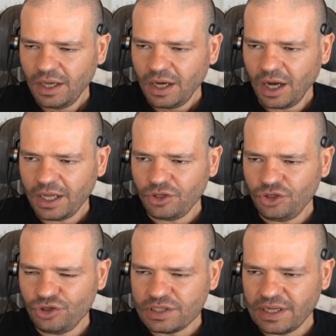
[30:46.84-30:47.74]
I get
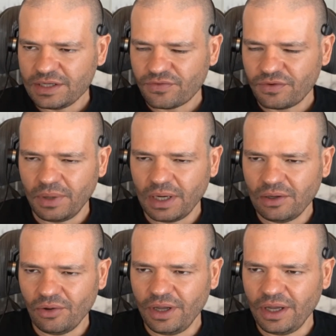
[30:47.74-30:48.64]
newsletters from my
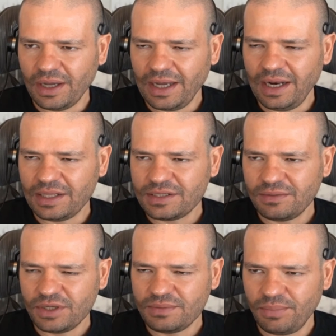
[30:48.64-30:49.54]
lawyer, and it's the
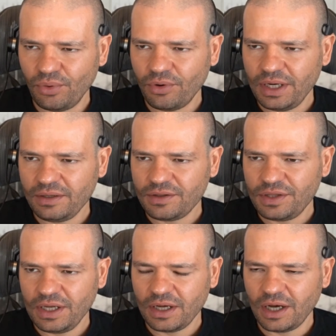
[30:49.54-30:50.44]
most boring
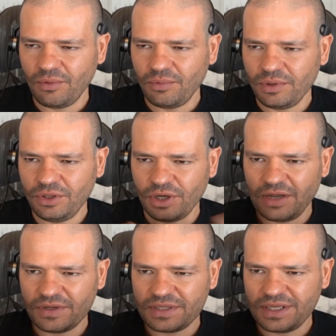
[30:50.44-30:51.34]
thing you could
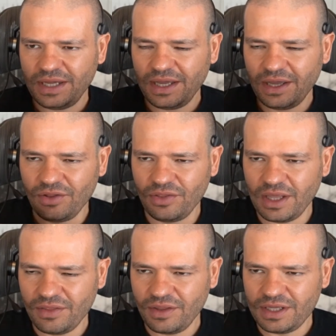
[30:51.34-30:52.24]
ever see.
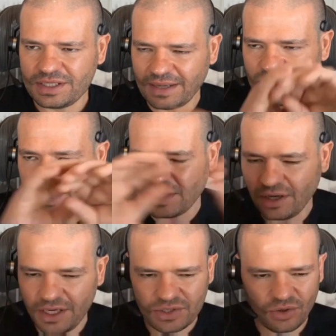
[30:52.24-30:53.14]
The subject
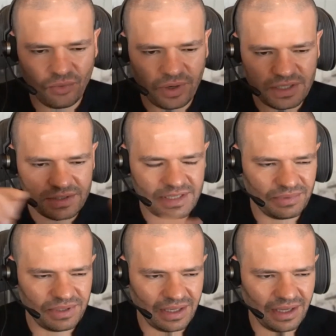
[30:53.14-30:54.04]
line is always
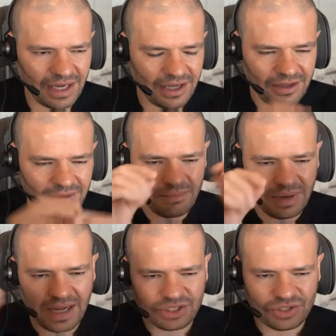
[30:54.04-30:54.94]
something like
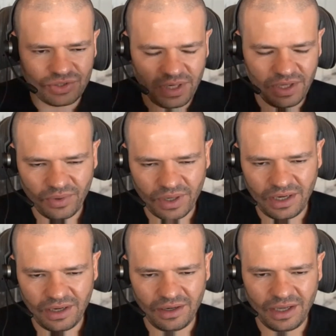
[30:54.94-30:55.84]
March
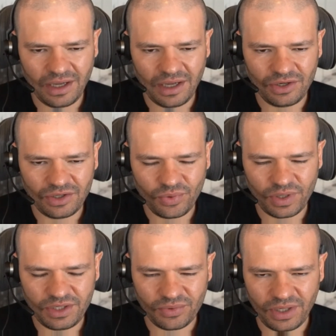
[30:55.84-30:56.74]
21,
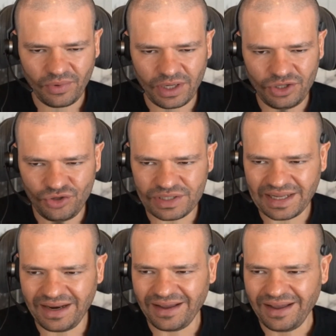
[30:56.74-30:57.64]
2021 newsletter.